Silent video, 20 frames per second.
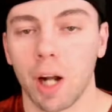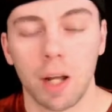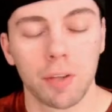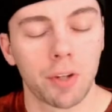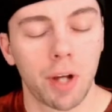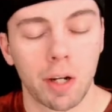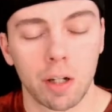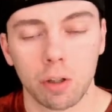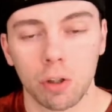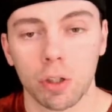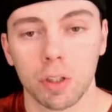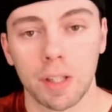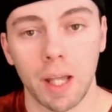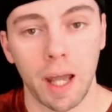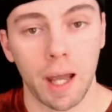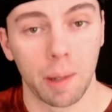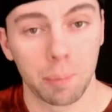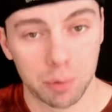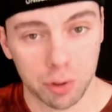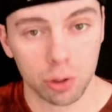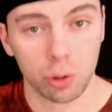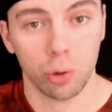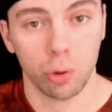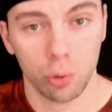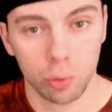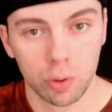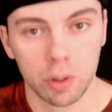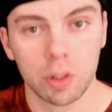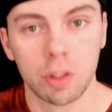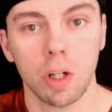I thought it looked
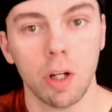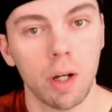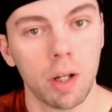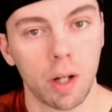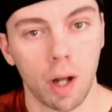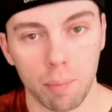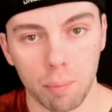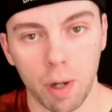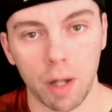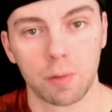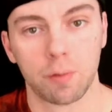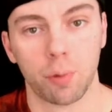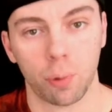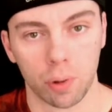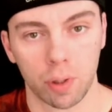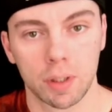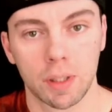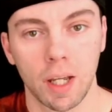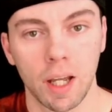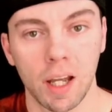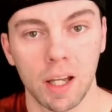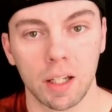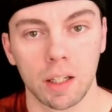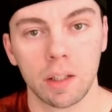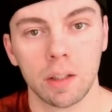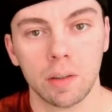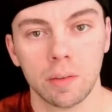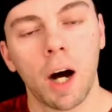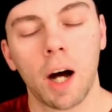absolutely good on my 4K.